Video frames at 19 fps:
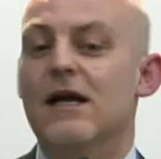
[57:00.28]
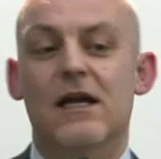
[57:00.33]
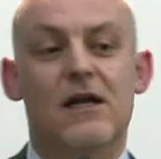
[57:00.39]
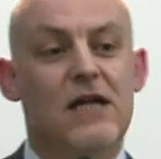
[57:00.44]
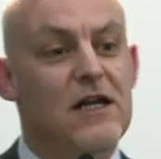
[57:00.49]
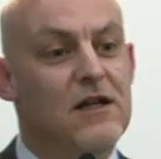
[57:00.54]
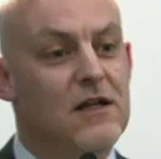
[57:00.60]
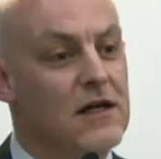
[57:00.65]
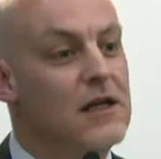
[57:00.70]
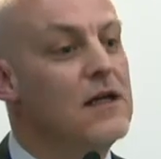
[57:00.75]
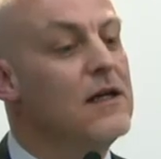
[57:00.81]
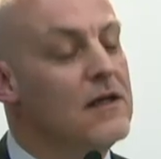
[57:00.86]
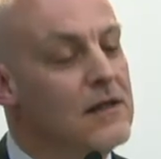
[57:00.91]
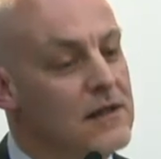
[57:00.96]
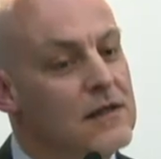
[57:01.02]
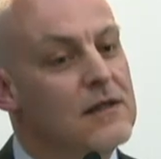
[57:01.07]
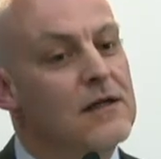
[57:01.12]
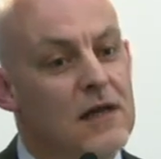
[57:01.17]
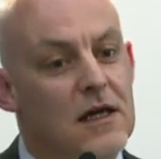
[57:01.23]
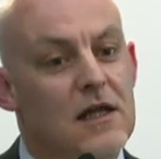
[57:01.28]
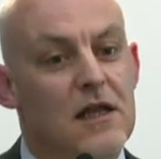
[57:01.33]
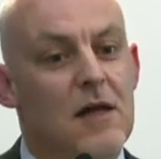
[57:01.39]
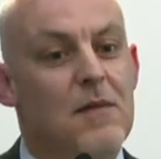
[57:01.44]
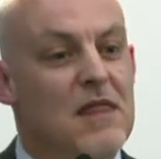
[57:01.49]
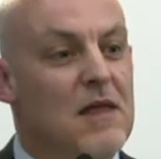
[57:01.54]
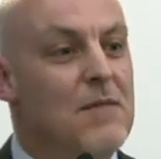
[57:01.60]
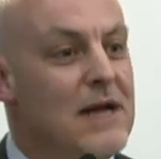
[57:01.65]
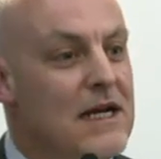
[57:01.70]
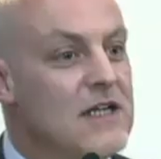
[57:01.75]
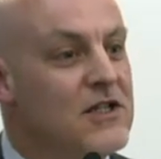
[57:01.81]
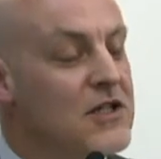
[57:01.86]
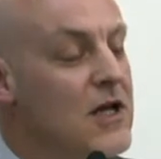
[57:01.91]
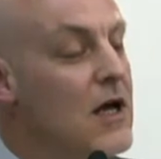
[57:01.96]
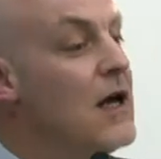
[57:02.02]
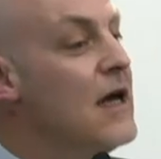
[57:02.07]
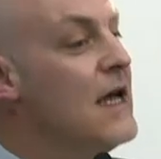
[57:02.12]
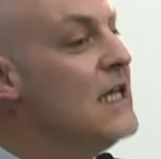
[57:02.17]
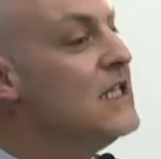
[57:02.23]
Indeed, the
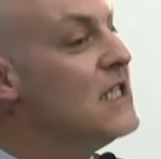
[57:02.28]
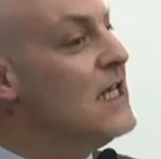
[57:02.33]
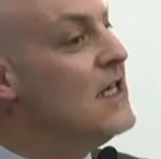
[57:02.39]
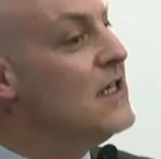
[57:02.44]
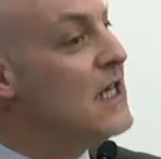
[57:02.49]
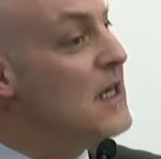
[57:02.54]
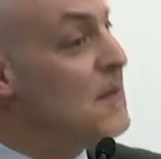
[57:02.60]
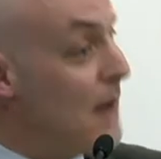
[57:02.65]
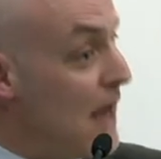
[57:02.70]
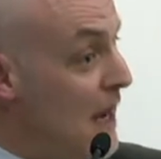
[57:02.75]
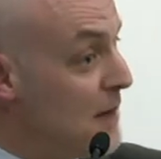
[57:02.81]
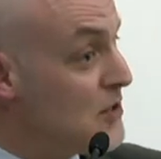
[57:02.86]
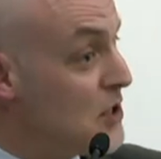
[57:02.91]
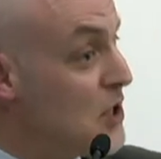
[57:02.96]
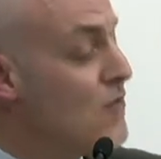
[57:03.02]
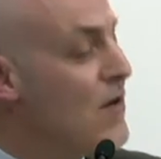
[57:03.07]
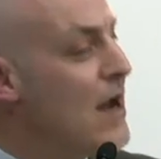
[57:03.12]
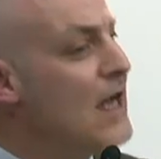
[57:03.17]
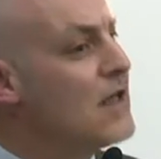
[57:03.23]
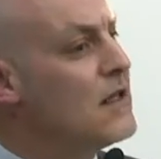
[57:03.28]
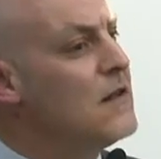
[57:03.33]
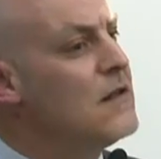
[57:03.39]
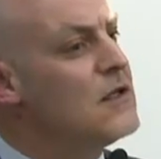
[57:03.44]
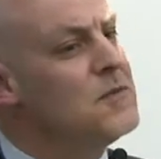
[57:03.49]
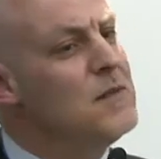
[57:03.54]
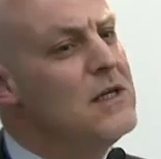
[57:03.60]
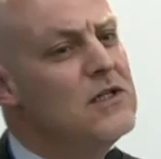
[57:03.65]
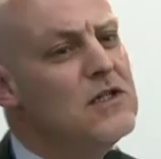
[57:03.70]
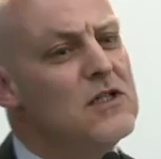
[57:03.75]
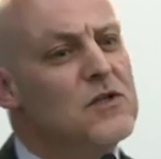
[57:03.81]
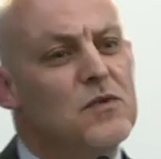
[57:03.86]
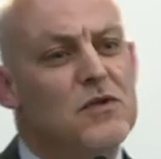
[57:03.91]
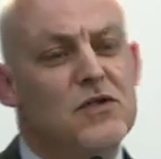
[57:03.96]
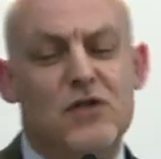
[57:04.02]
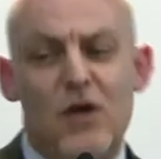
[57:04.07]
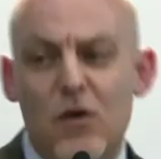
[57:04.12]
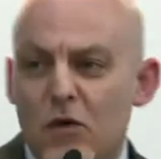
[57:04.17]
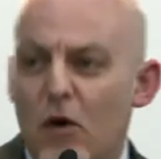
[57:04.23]
minister is indeed perhaps correct that the speeches were
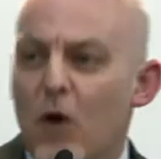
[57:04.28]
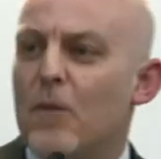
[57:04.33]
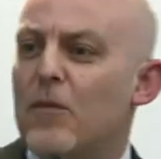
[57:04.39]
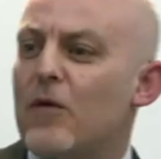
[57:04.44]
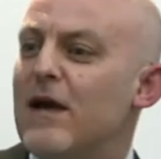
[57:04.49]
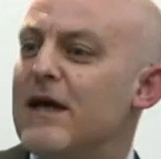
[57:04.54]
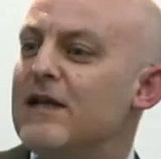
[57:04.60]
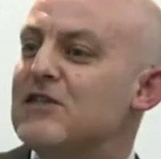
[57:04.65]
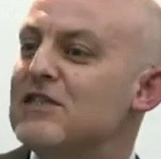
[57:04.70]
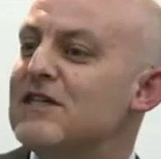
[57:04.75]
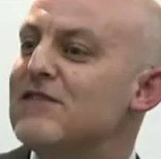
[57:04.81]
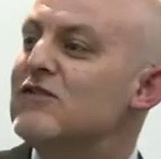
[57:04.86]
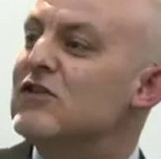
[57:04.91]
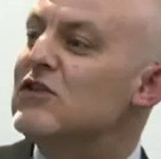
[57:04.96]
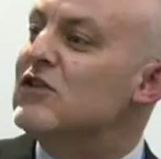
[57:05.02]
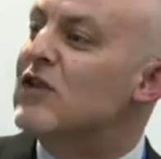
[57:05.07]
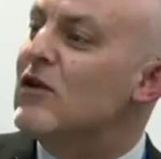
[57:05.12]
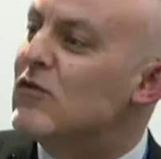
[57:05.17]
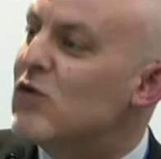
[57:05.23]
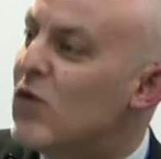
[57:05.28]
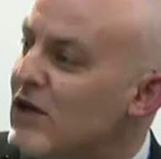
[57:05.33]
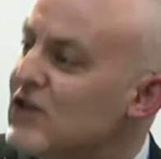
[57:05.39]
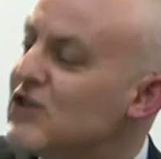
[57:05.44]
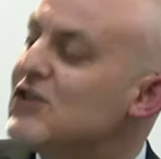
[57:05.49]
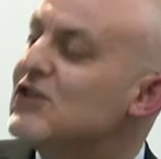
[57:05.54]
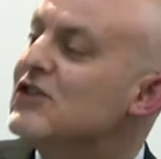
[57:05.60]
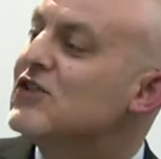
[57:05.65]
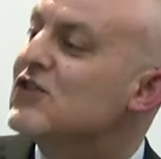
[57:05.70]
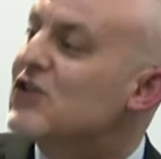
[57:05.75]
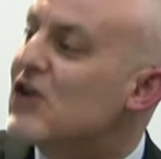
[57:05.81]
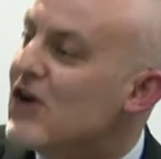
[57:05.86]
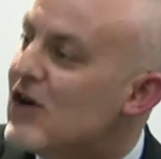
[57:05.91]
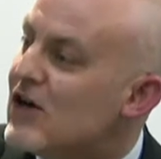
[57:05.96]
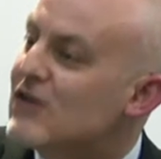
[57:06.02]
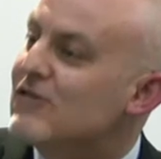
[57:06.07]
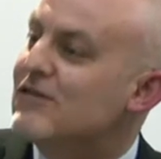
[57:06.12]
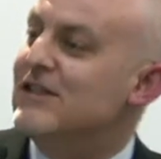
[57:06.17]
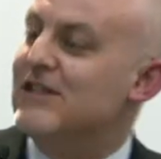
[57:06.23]
so comprehensive that no questions
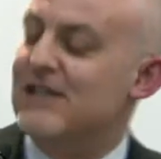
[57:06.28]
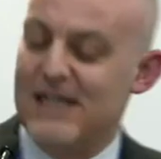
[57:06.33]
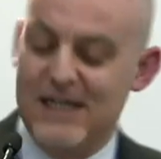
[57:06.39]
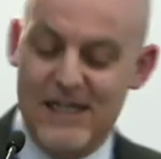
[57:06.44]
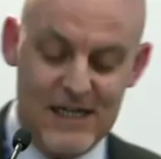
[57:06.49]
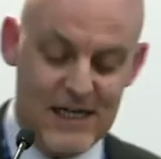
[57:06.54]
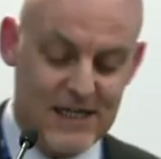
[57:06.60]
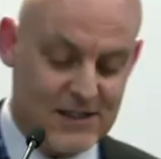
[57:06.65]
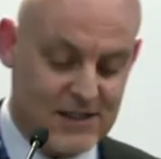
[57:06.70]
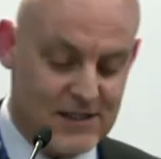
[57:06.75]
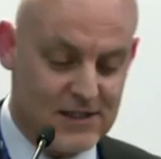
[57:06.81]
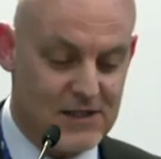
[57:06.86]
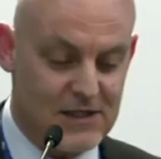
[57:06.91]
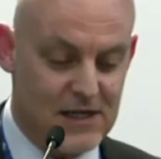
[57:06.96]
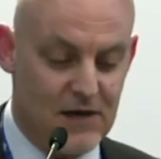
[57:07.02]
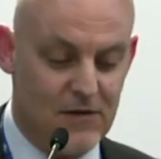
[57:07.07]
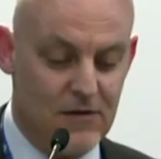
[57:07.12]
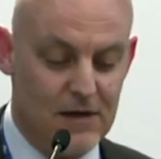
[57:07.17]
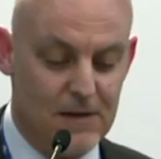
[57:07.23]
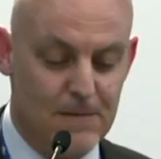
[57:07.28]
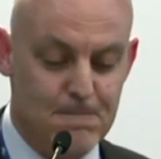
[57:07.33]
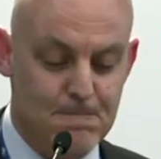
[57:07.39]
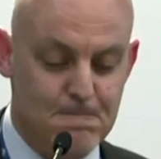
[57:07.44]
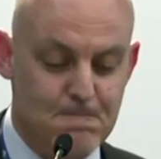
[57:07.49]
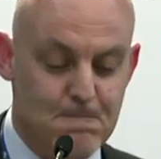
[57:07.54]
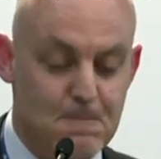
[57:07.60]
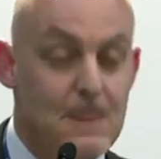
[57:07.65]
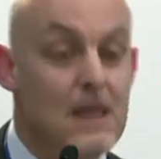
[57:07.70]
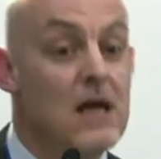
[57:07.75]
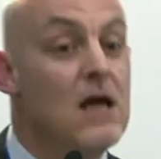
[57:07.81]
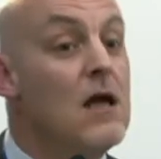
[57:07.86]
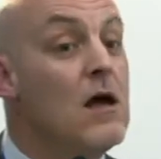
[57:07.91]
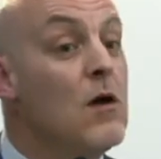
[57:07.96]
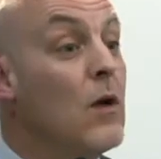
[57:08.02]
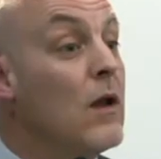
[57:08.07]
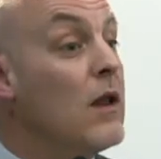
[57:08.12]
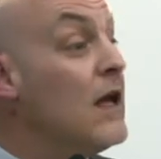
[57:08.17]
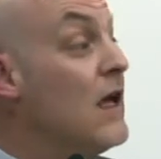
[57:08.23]
are indeed necessary.
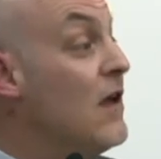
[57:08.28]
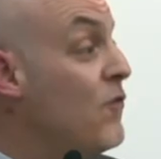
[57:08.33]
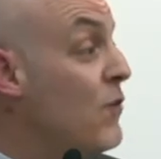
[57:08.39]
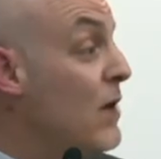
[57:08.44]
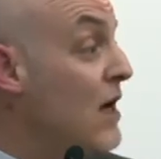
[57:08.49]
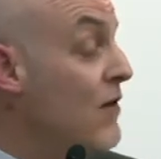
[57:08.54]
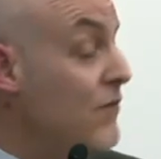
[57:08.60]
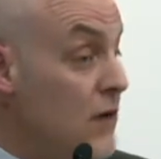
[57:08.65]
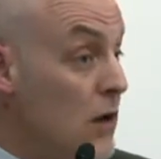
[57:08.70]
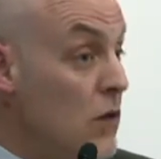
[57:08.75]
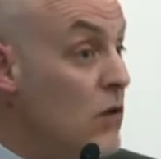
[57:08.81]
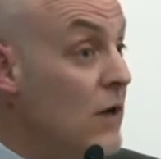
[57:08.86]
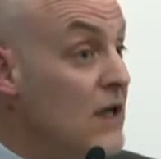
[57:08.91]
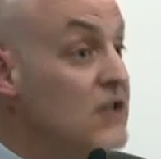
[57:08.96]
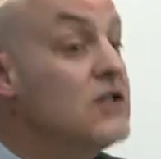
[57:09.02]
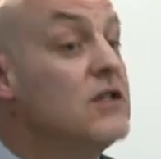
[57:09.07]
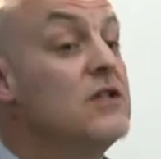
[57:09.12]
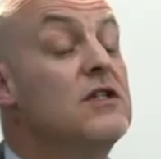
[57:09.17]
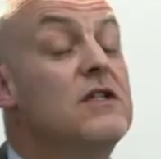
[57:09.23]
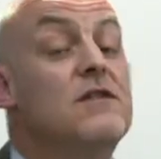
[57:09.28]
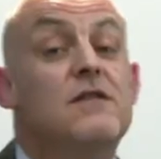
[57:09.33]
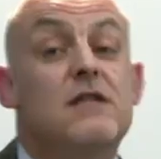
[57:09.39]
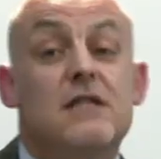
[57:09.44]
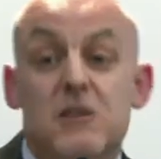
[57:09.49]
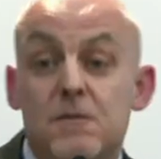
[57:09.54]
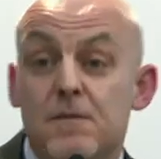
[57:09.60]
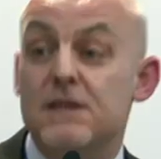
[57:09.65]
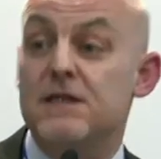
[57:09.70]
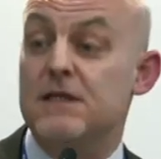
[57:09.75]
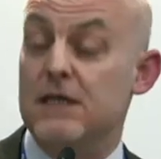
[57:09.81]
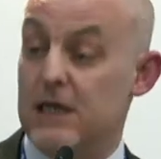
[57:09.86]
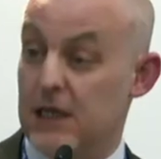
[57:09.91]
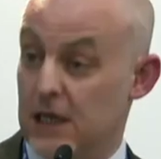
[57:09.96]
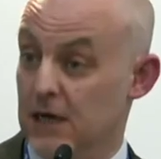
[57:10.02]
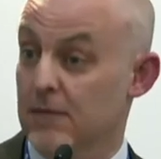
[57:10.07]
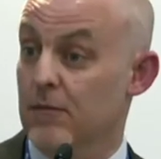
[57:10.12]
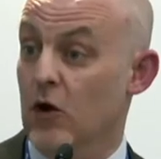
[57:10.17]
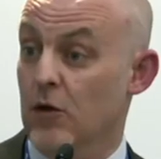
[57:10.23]
Well, if we have no questions at this
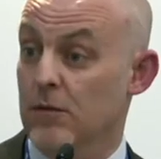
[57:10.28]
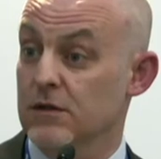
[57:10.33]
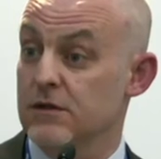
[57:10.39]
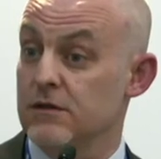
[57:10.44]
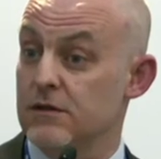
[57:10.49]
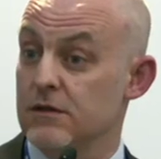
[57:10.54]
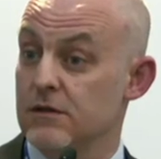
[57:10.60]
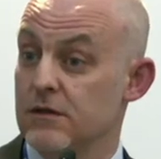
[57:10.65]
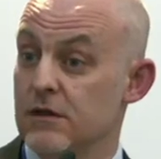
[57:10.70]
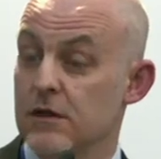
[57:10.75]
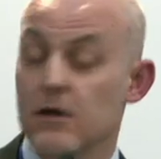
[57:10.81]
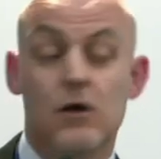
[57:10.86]
particular moment,